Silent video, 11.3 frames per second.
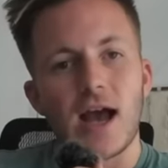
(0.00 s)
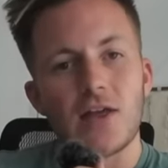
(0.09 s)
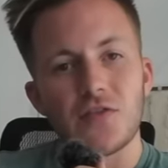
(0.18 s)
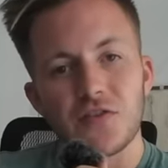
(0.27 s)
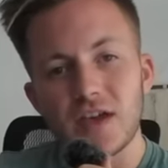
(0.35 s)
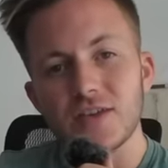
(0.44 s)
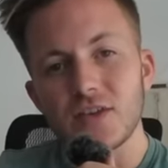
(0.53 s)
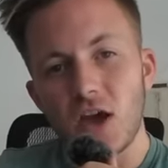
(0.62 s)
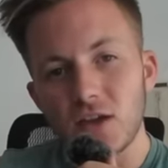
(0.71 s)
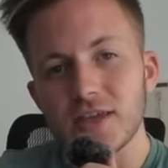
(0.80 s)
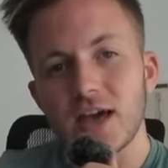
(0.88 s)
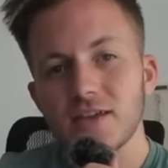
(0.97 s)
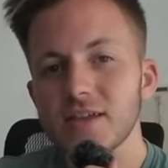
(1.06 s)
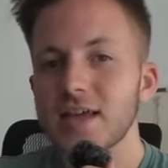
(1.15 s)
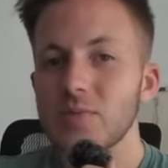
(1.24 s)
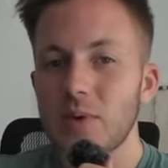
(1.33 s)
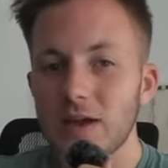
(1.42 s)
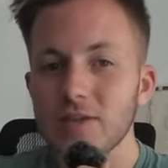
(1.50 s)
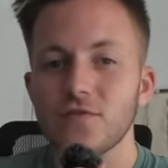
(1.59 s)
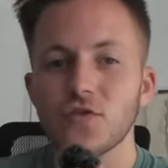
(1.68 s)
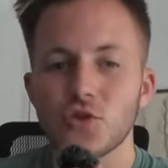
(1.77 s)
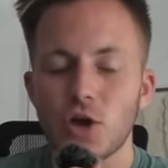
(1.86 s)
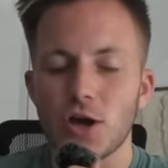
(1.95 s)
And things aren't getting any better for
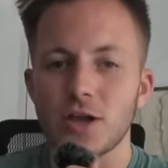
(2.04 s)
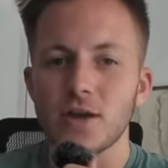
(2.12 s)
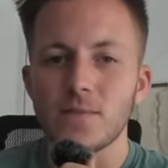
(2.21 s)
China,